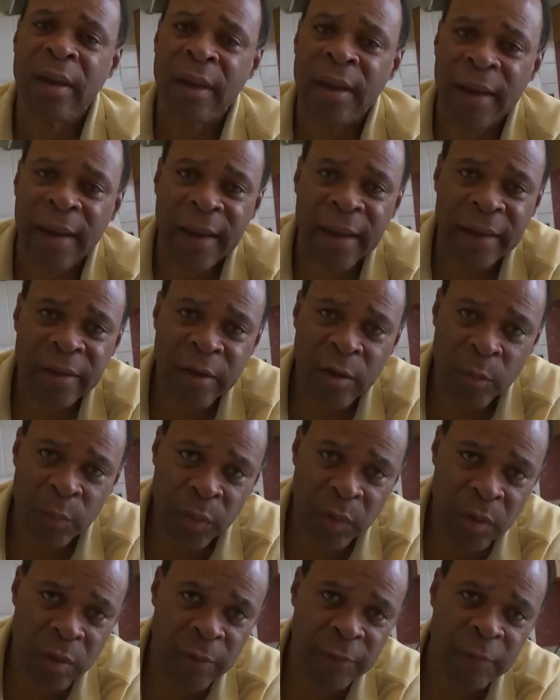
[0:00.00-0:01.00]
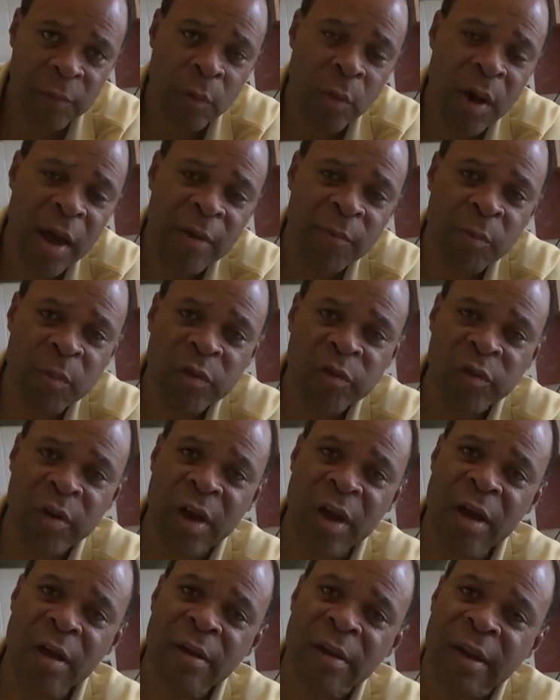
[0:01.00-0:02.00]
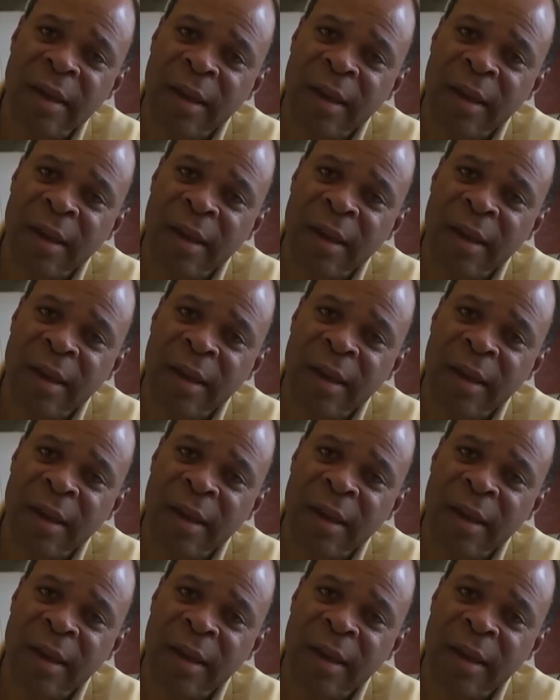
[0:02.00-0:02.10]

And your beautiful wife, Michelle.